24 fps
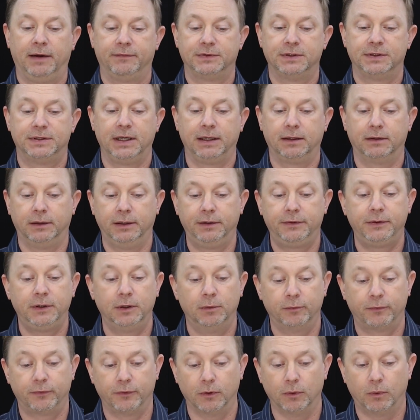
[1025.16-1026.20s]
have to take
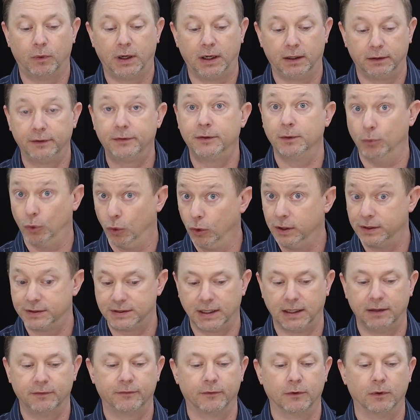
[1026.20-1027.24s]
lithium for a while, lithium
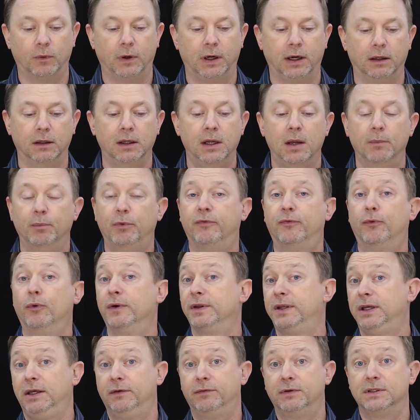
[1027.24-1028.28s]
orotate for a while,
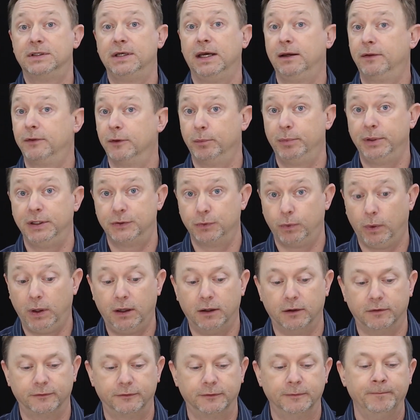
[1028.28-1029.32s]
before they even take their
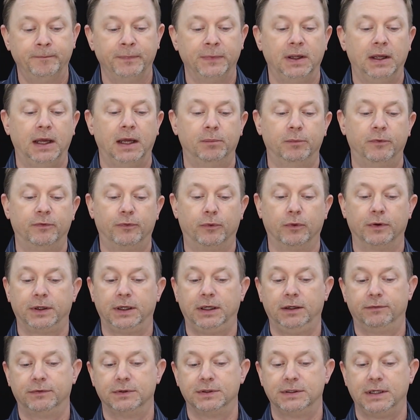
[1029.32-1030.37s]
B12 and before
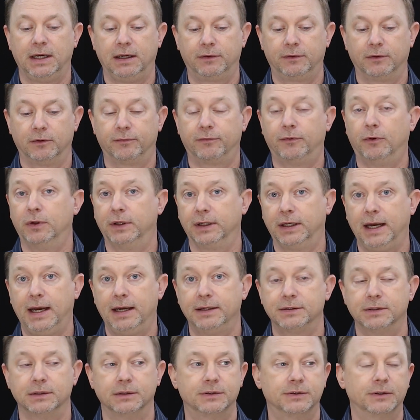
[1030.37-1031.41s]
they even take their folic
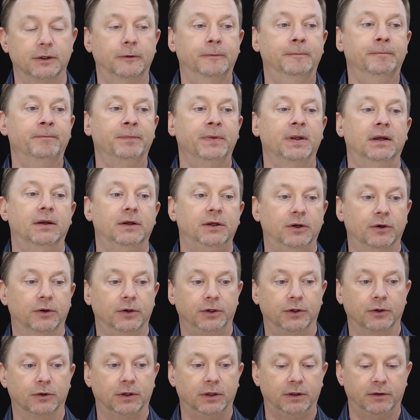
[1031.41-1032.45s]
acid. So you're
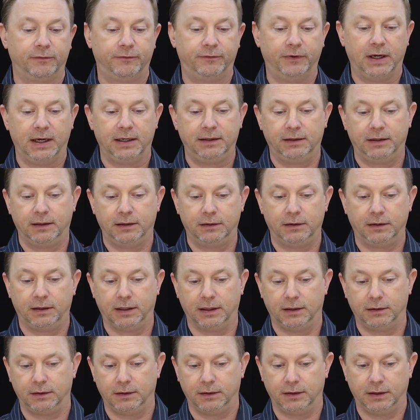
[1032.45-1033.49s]
going to find that
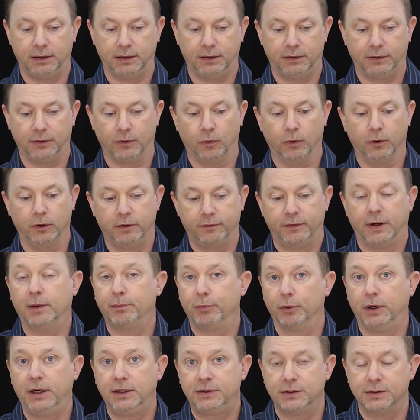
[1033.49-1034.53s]
the order of
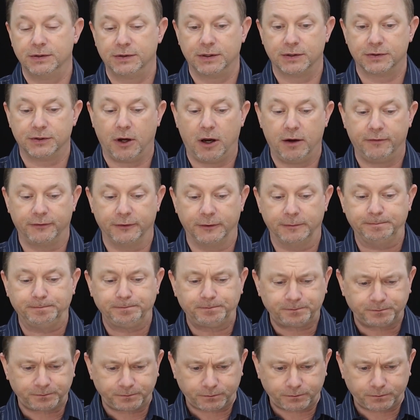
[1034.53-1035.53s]
operations is often